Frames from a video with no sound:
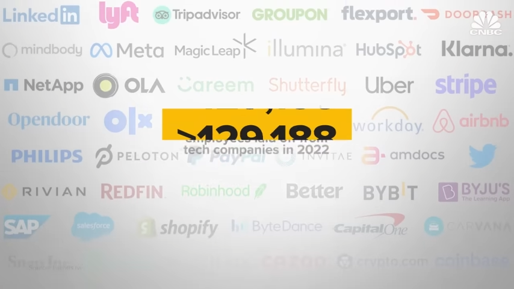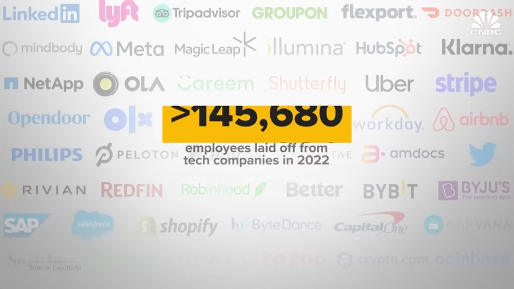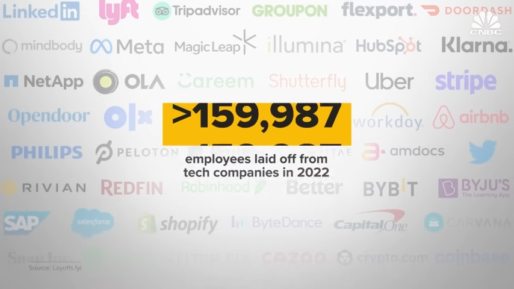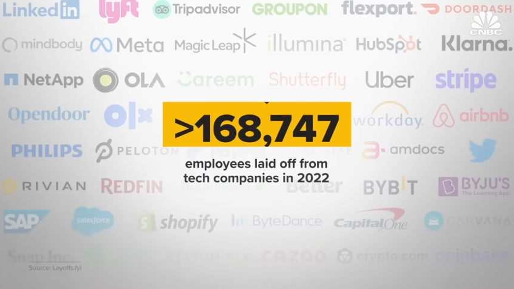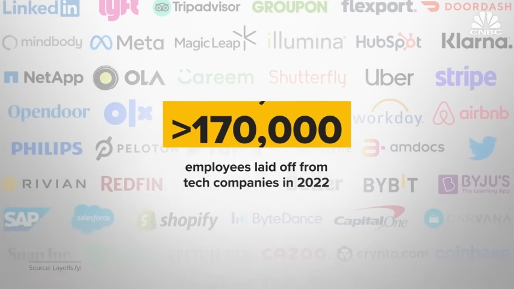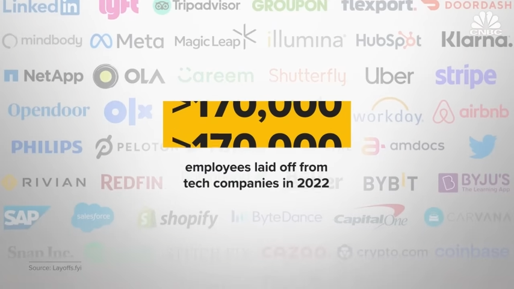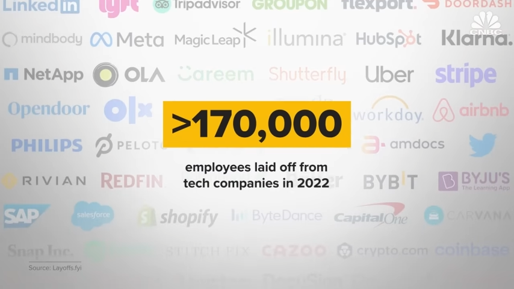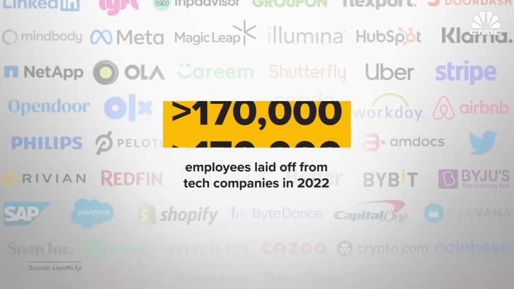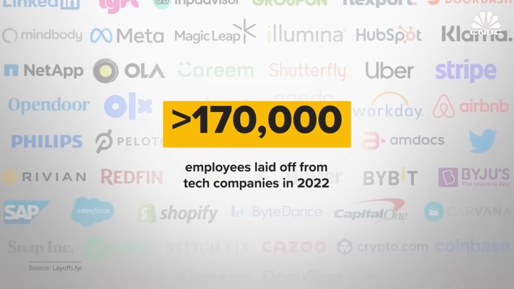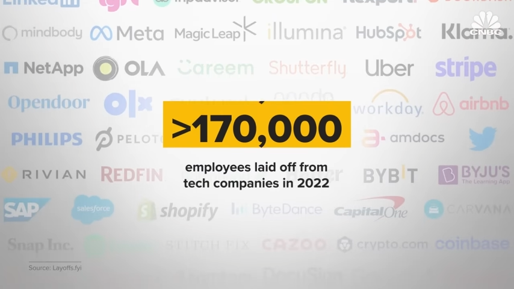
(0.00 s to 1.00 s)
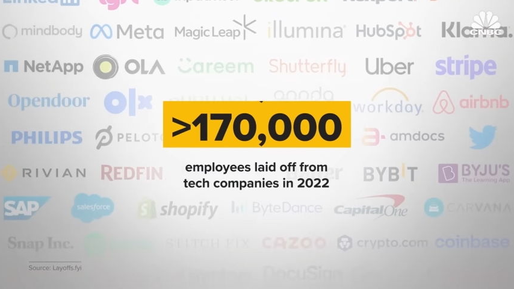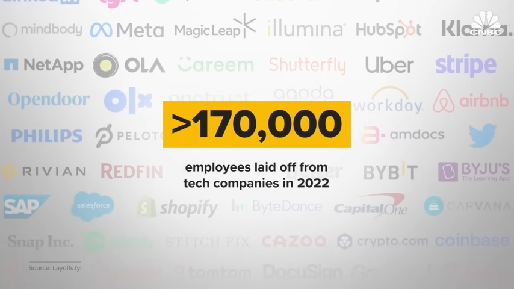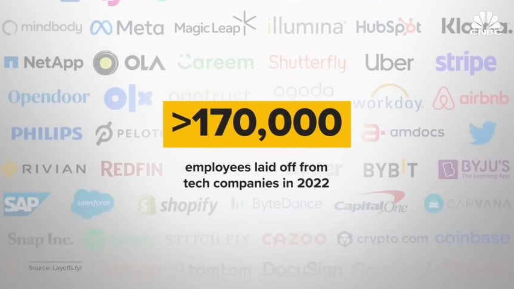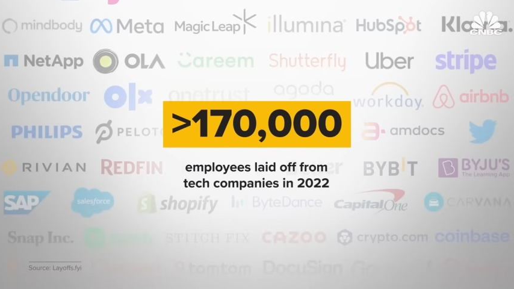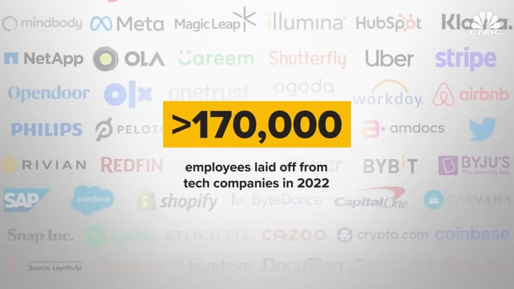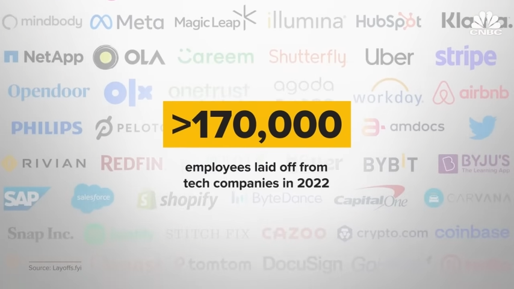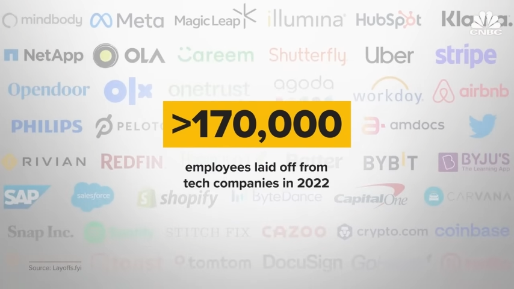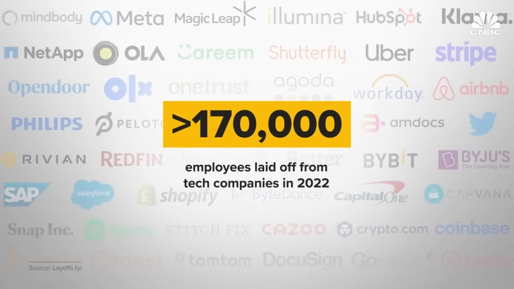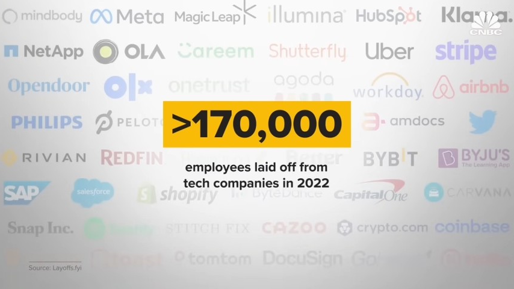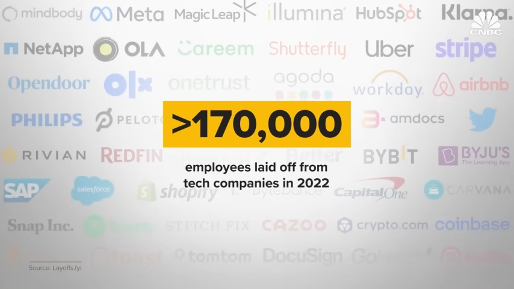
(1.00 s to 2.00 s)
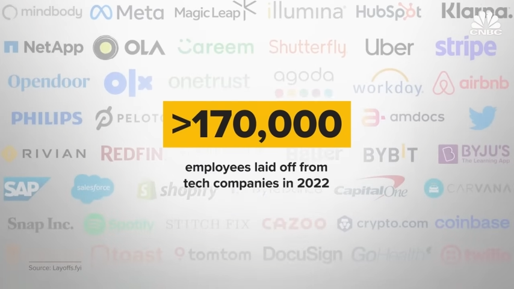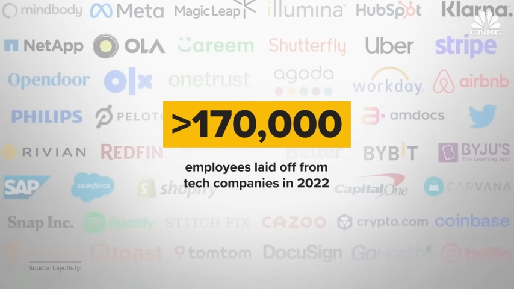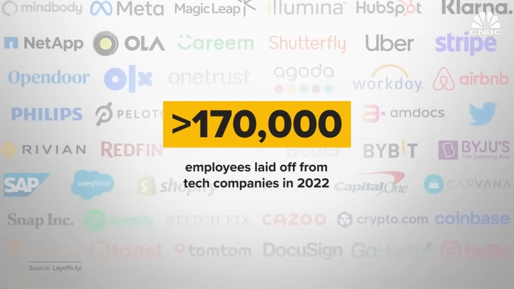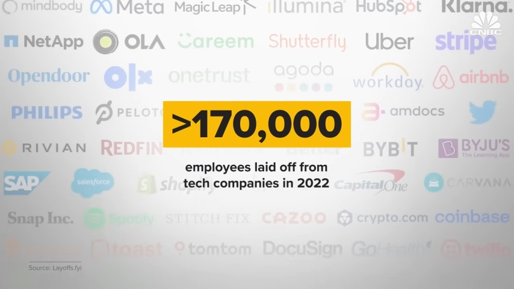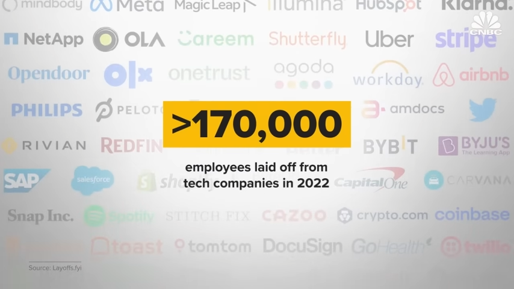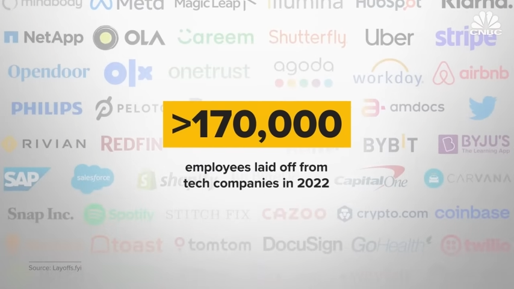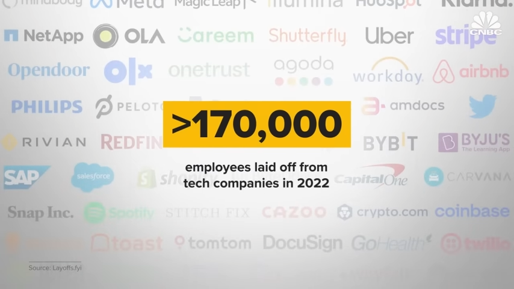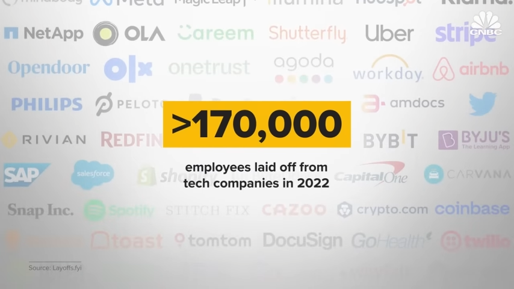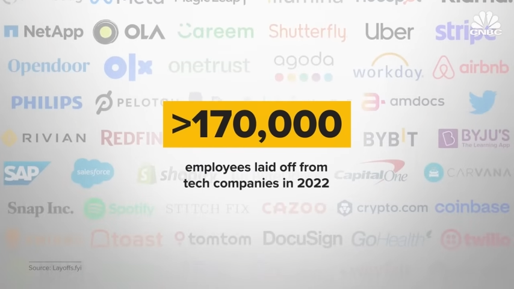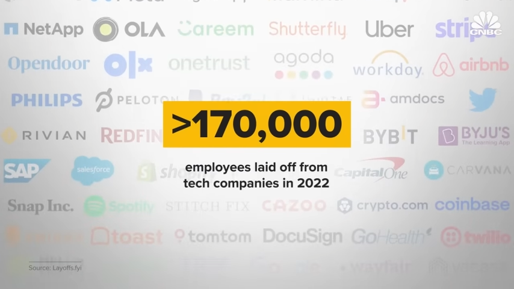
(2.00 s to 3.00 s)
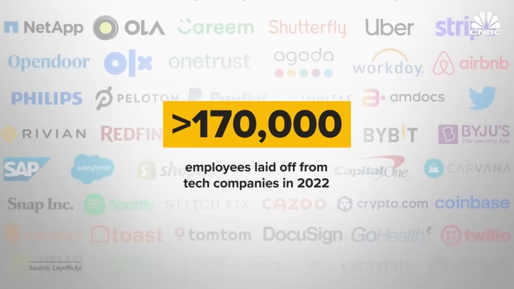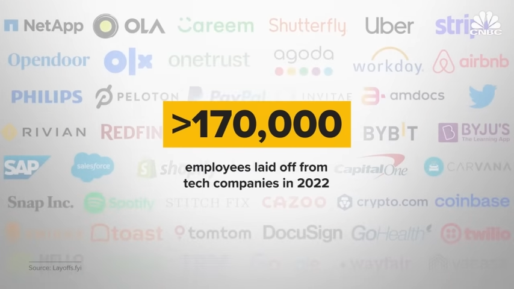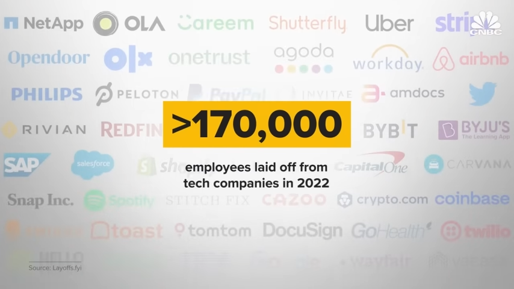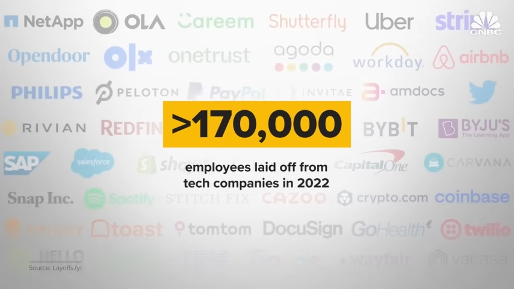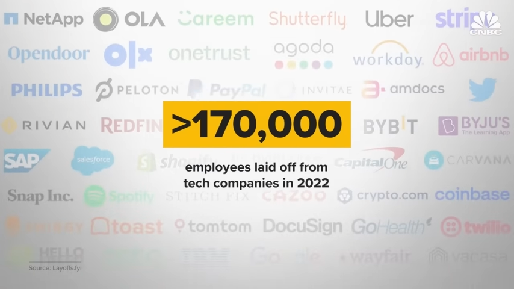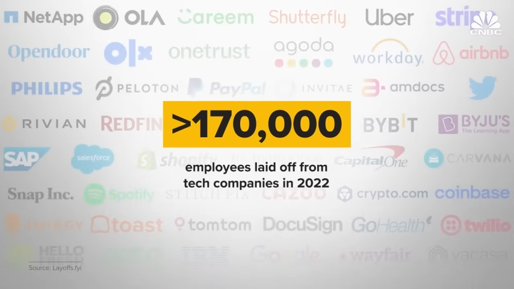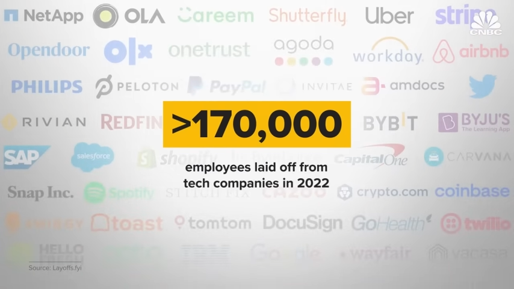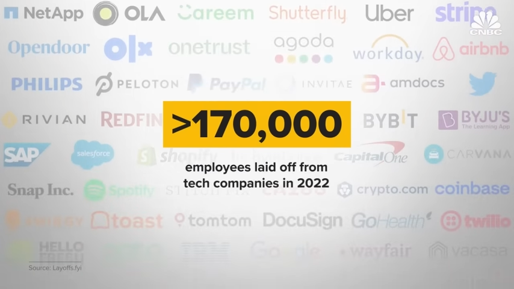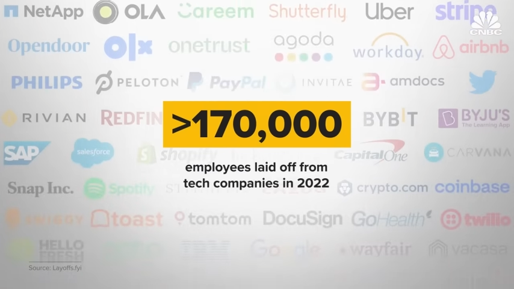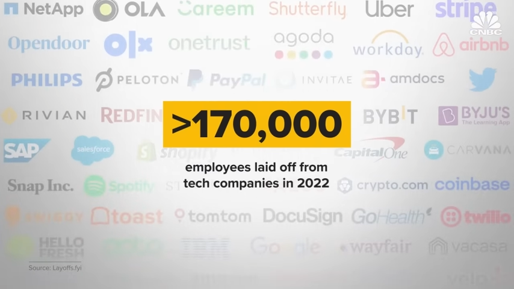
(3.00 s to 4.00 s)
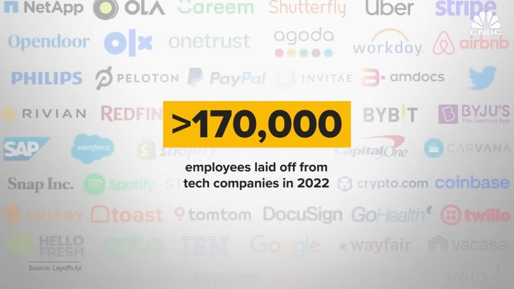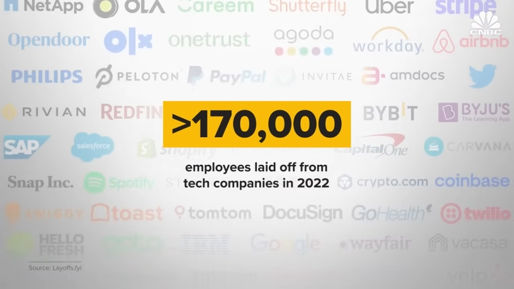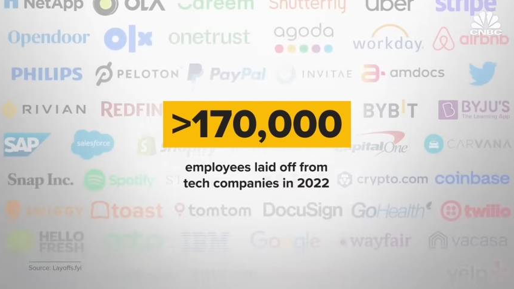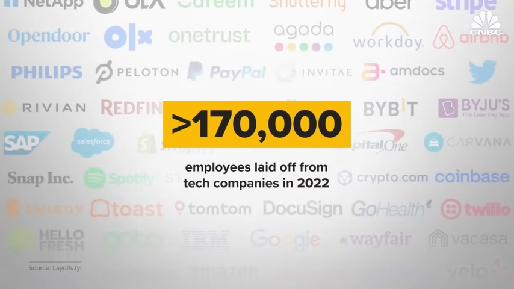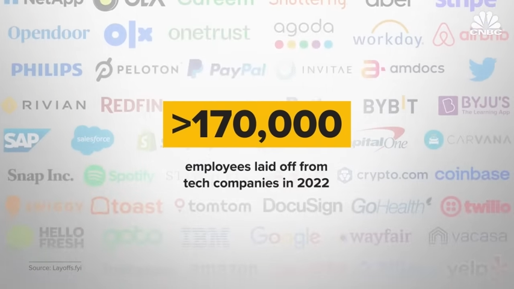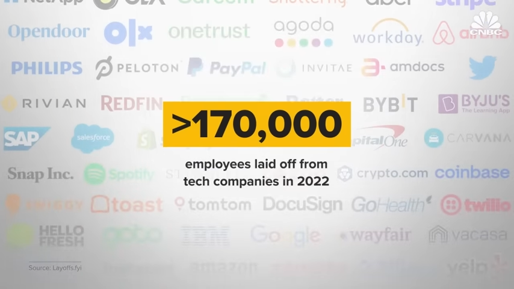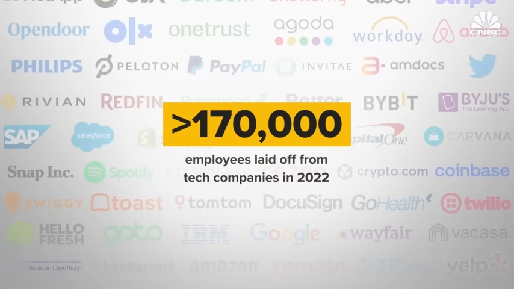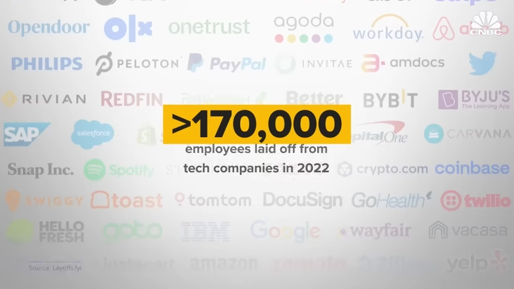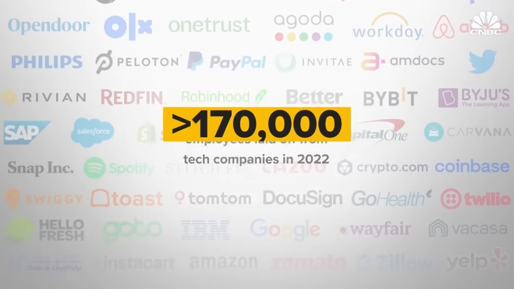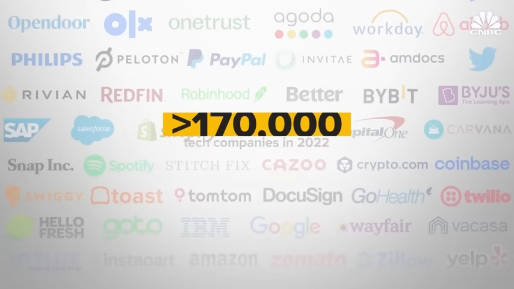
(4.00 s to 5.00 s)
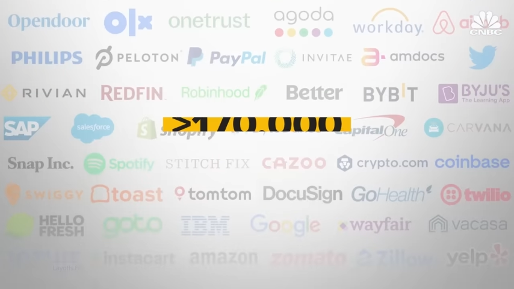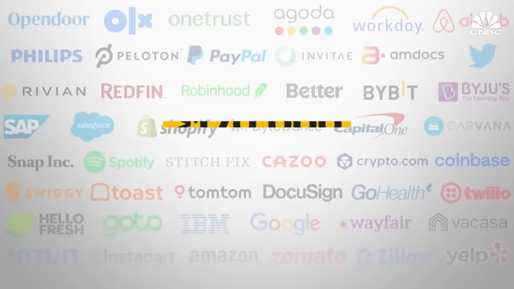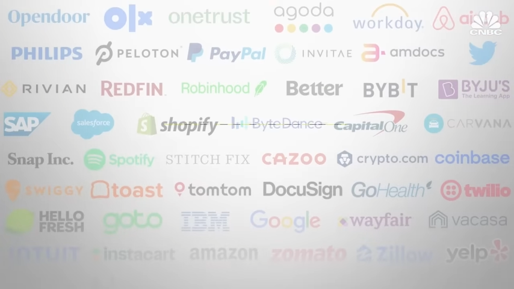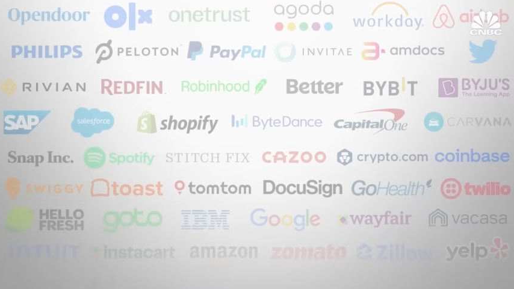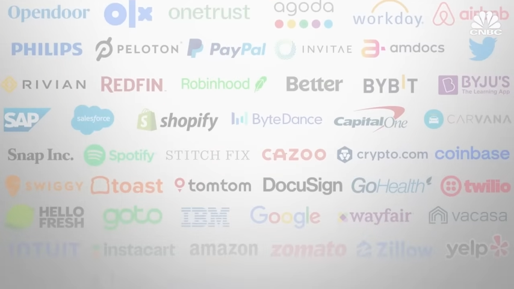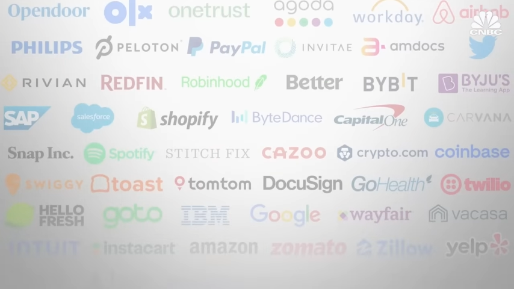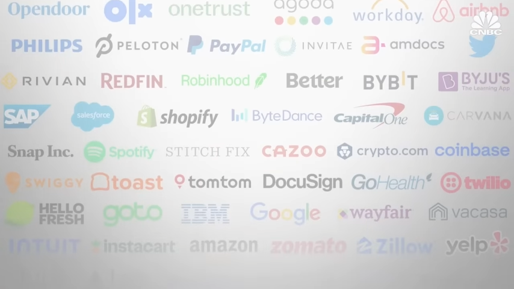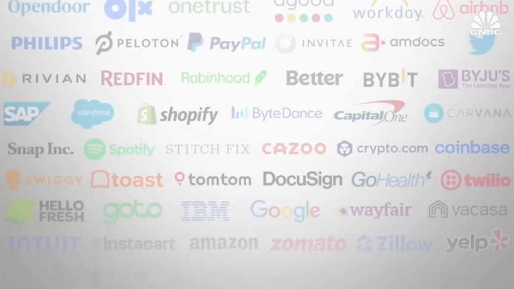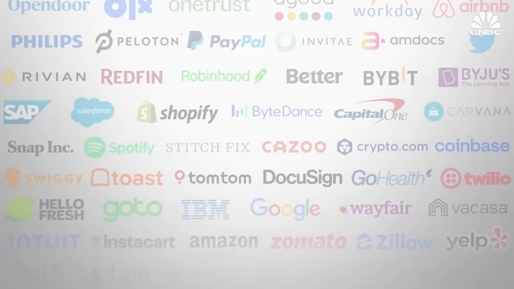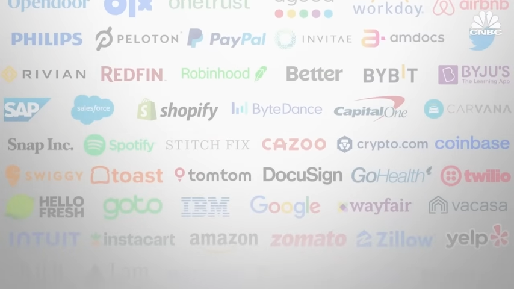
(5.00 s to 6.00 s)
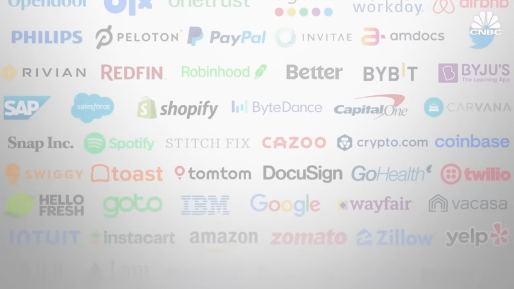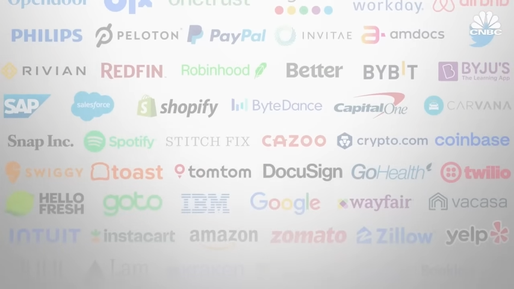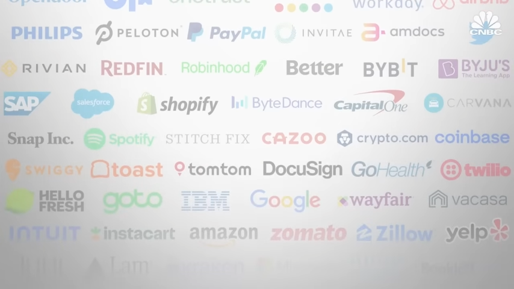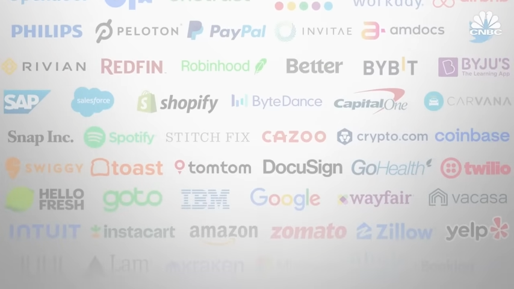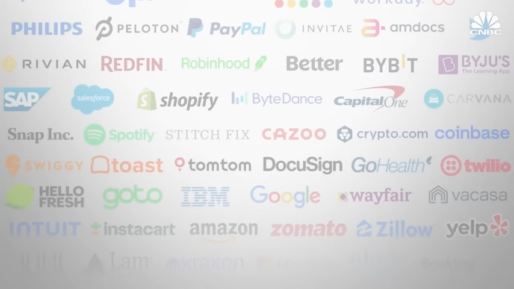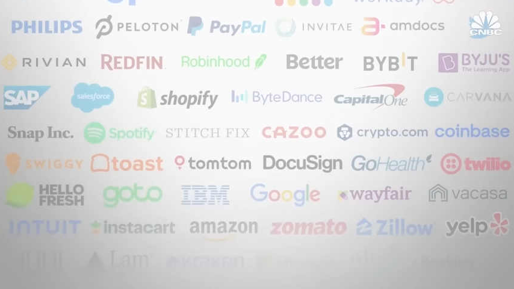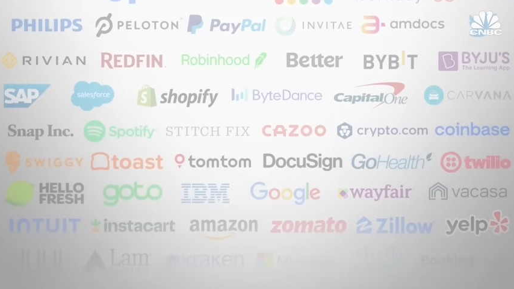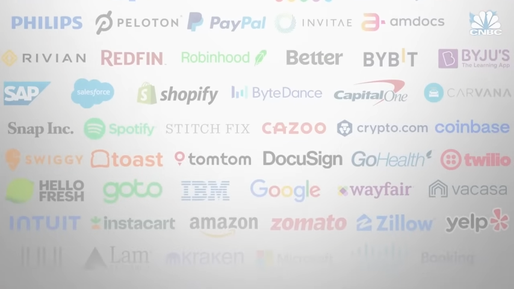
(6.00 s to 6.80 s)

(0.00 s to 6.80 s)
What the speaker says: No face is visible, so there are no lips to read.